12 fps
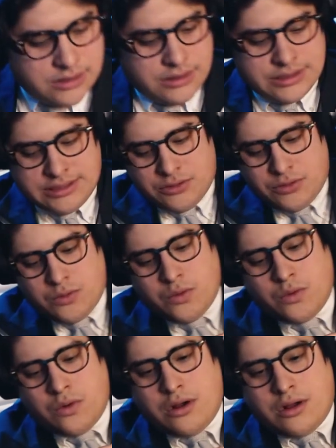let's
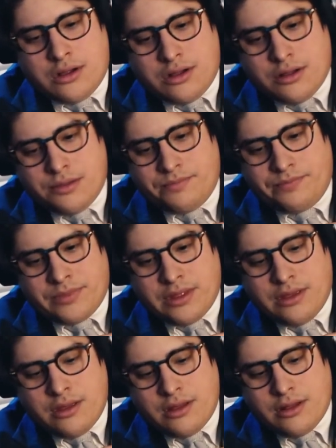do
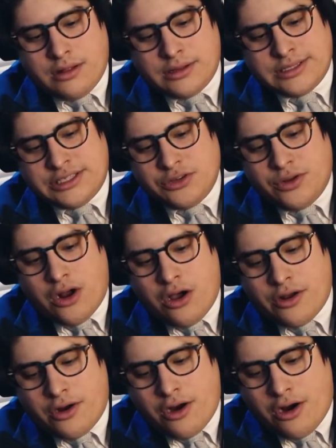it
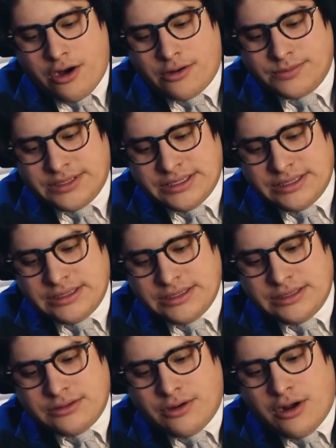on our arms
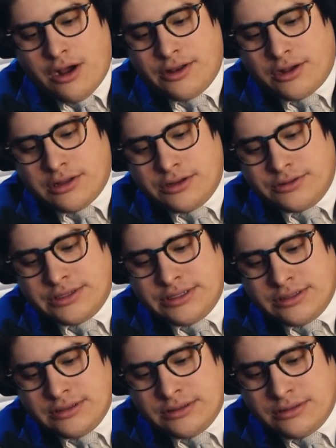or on the
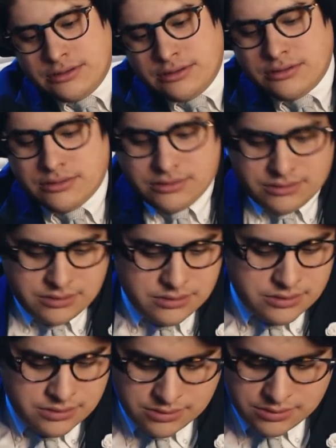clothes.
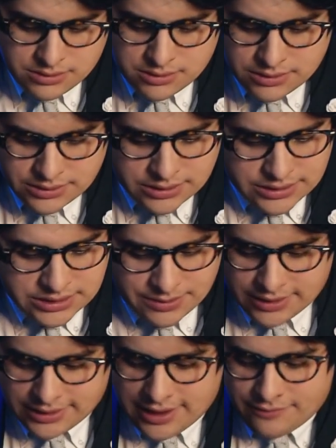It's going to
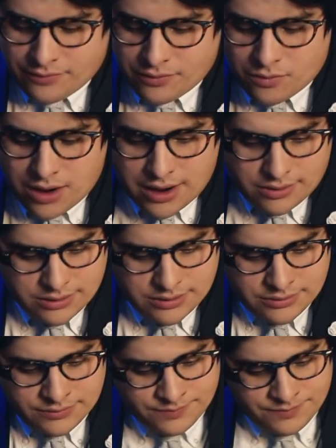smell like that for a while.
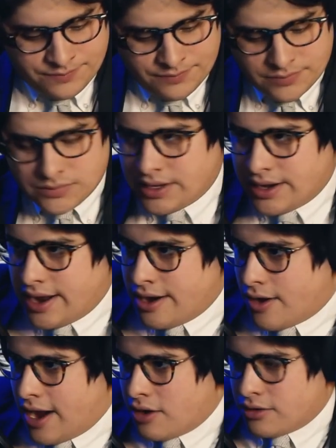Let it
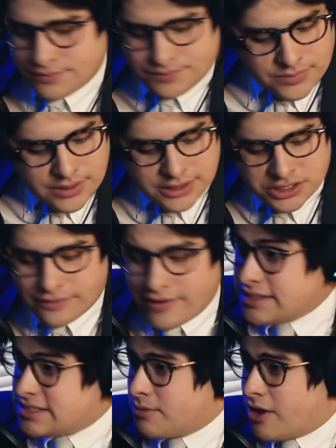air out. I should have
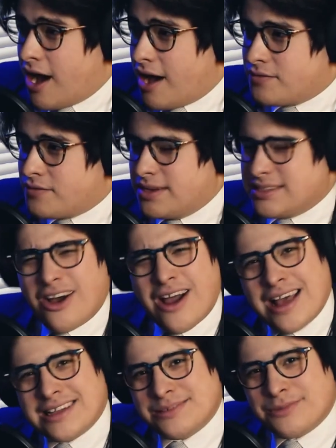had some coffee beans. Oh, I
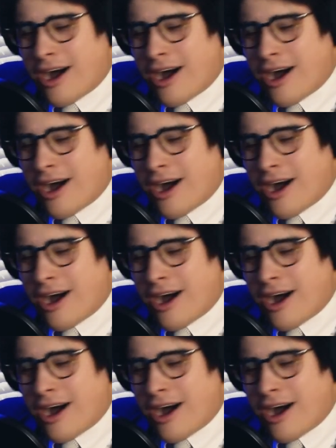had some